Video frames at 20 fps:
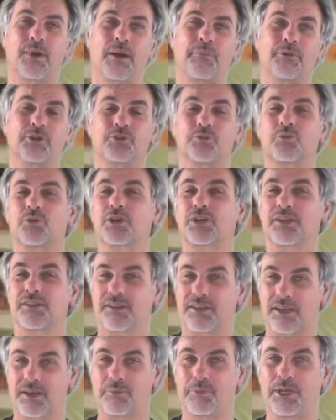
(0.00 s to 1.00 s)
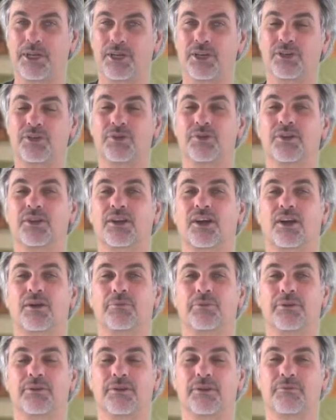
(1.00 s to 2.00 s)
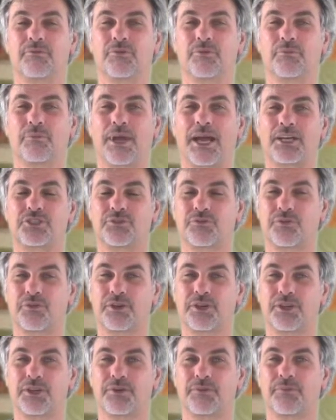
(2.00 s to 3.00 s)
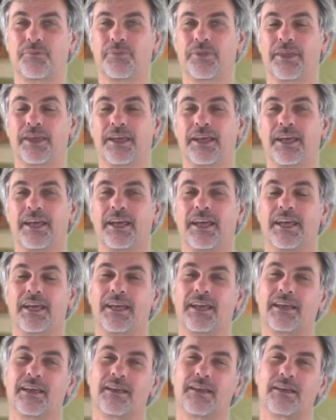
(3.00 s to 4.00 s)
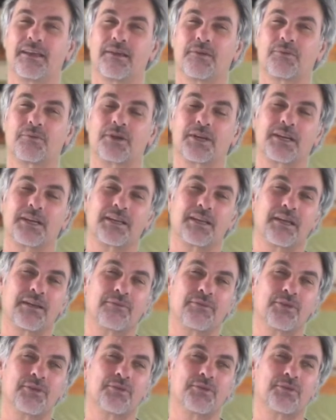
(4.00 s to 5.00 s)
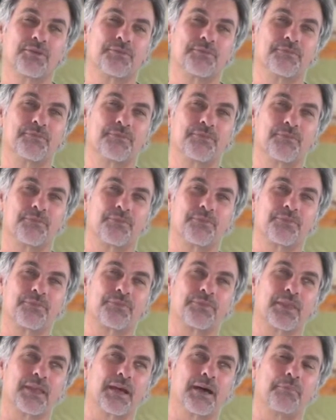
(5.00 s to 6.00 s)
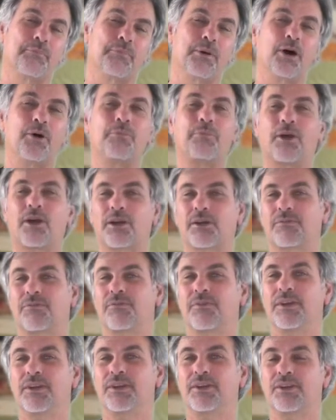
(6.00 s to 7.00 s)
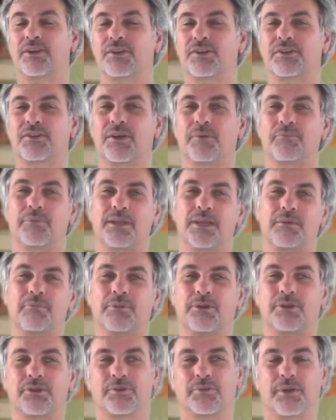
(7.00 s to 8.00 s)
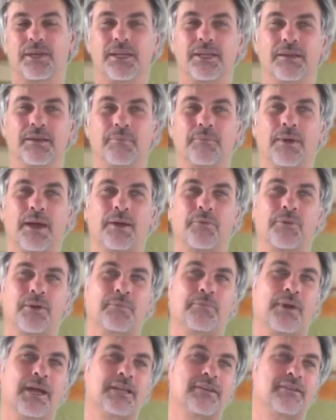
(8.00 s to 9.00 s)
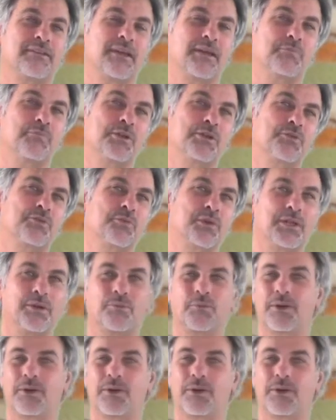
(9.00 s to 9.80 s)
much work it's going to be to do the carpet patch for you. We're going to give you a ballpark figure, something between, we might say between